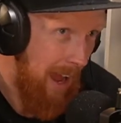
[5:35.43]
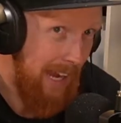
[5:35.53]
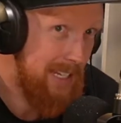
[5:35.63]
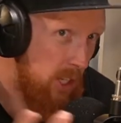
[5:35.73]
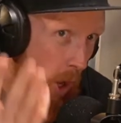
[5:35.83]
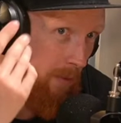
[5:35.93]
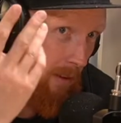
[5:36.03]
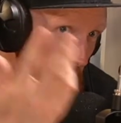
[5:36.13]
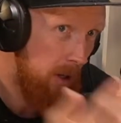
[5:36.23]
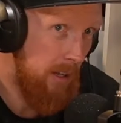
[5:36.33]
I guess
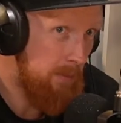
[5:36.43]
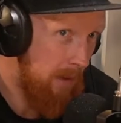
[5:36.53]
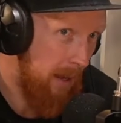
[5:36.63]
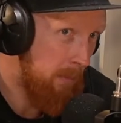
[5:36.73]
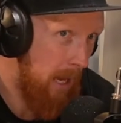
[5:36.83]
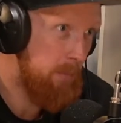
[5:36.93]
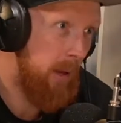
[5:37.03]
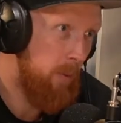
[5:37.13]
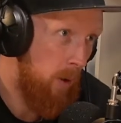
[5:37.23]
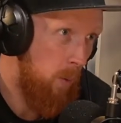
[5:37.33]
COVID really like made
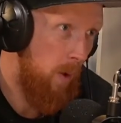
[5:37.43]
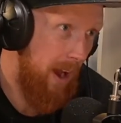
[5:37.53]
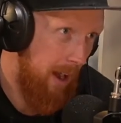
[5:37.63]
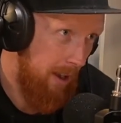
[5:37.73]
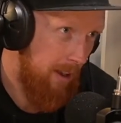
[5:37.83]
people aware